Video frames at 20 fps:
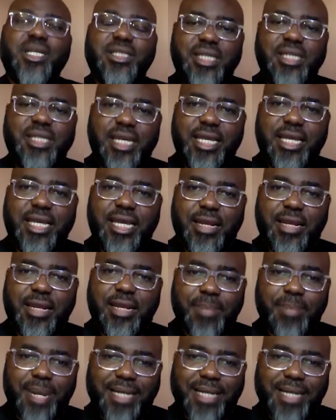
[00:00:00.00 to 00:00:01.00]
when you're
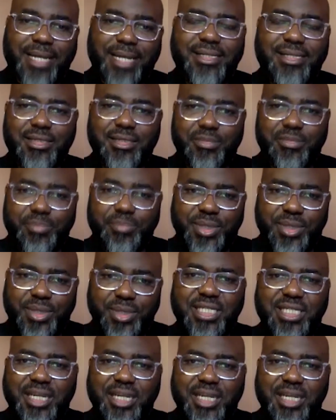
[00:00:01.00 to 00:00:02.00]
taking a master's in
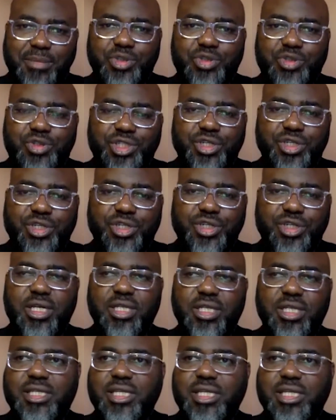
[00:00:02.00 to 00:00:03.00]
business
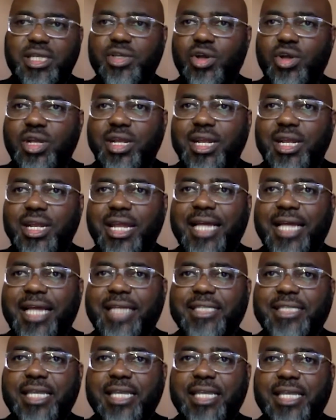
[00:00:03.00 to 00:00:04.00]
administration, it's it's
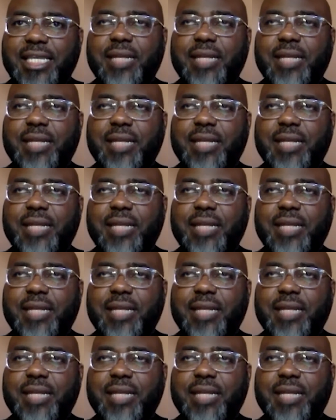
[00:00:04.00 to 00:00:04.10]
unlike